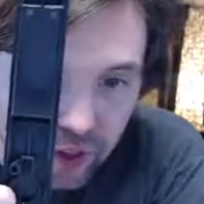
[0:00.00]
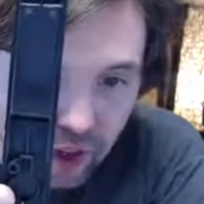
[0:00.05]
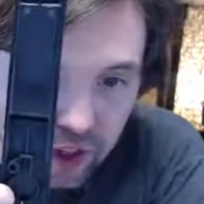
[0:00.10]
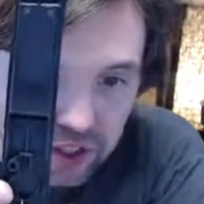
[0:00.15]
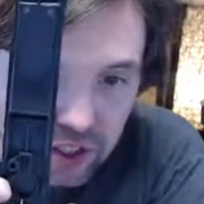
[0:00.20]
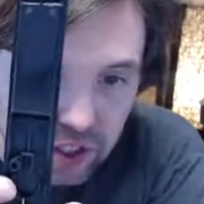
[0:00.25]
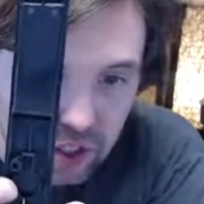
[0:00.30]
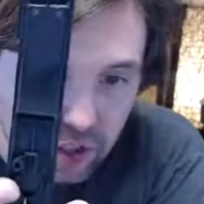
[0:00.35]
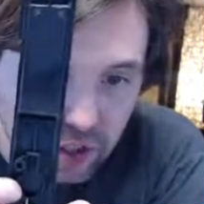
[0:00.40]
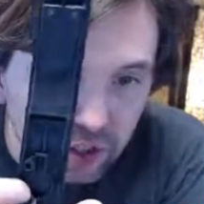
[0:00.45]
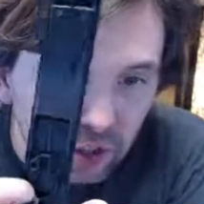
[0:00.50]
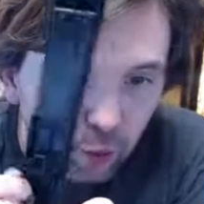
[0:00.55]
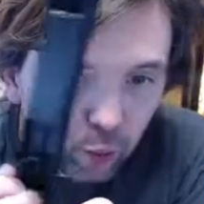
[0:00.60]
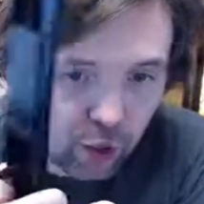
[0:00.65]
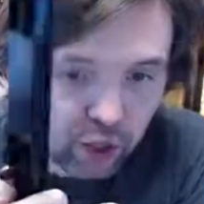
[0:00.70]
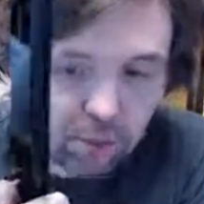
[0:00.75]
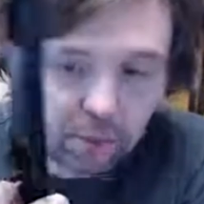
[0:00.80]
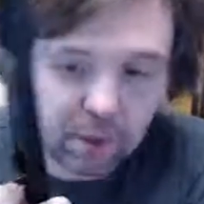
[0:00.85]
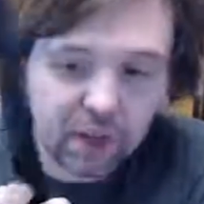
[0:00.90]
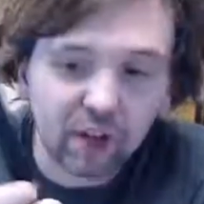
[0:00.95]
a cylinder
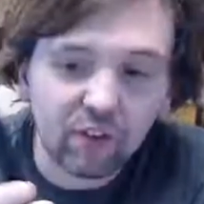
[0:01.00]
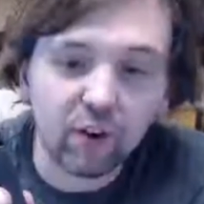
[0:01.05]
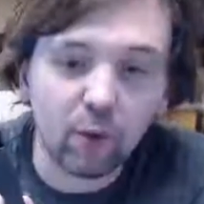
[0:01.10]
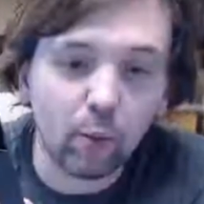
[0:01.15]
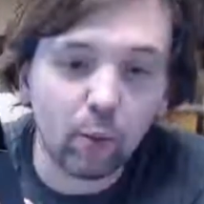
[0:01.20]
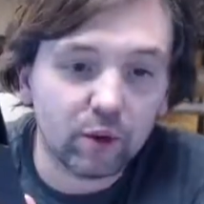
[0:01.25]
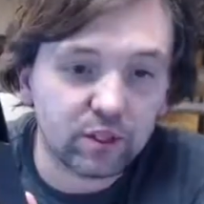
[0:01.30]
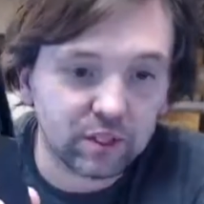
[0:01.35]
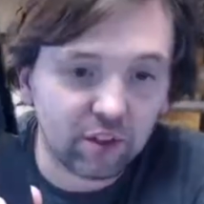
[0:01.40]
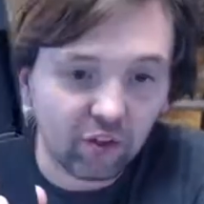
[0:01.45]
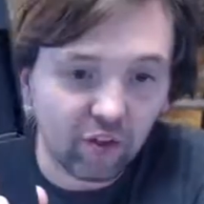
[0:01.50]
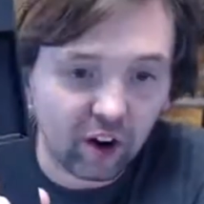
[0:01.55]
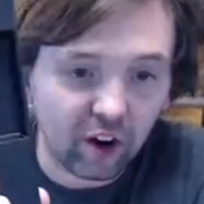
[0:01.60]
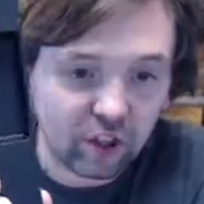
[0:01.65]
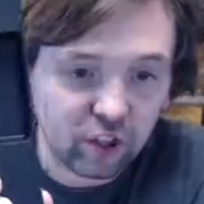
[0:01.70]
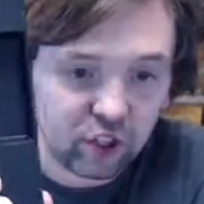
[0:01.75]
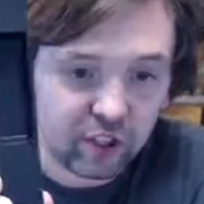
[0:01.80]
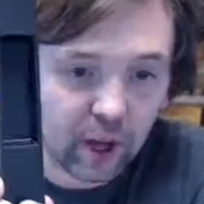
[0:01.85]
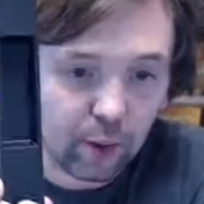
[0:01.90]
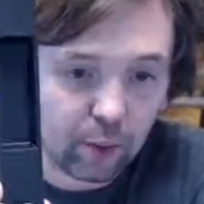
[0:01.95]
would be if it was a
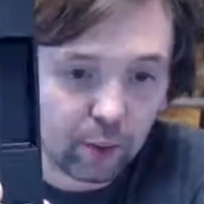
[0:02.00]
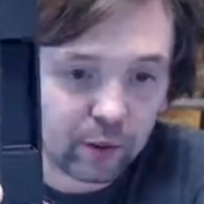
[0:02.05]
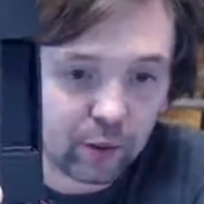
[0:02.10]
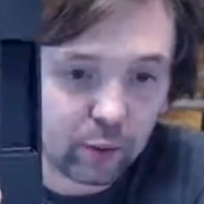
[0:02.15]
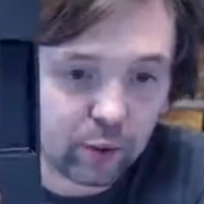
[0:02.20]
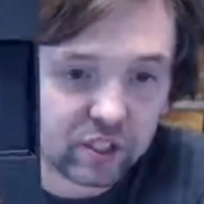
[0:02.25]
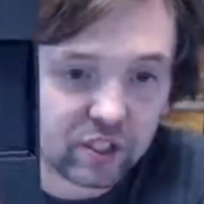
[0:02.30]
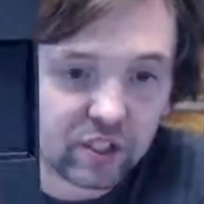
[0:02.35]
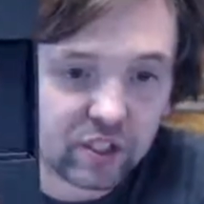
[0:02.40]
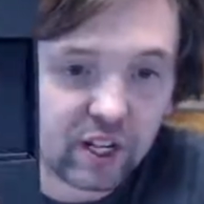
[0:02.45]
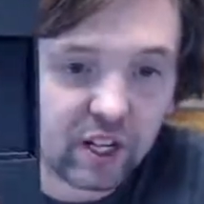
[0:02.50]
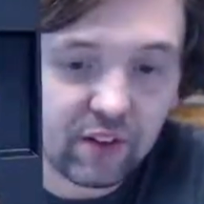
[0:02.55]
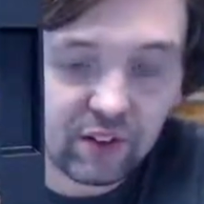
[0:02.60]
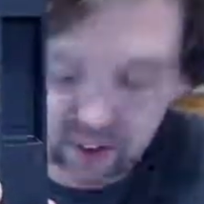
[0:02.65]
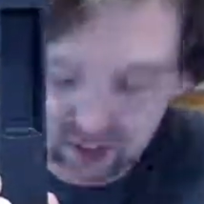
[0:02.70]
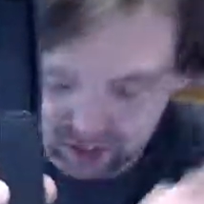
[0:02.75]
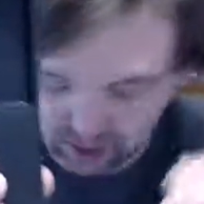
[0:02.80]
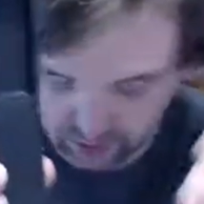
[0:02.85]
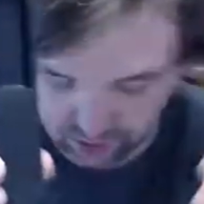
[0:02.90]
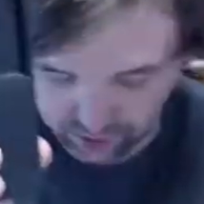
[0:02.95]
function that would receive a
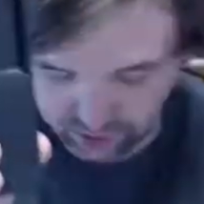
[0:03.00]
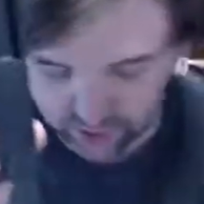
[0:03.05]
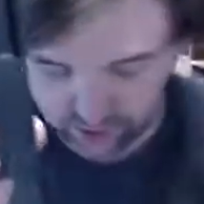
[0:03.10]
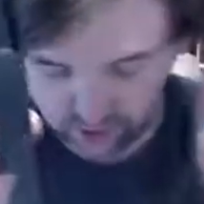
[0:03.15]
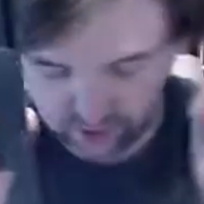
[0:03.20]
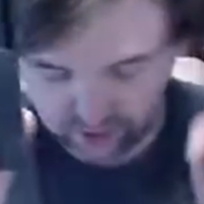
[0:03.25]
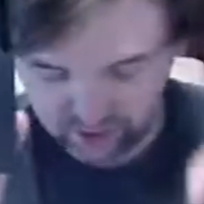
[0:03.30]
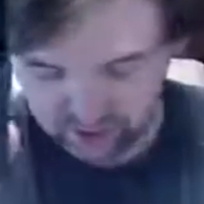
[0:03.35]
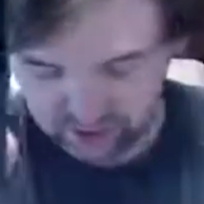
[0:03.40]
cylinder.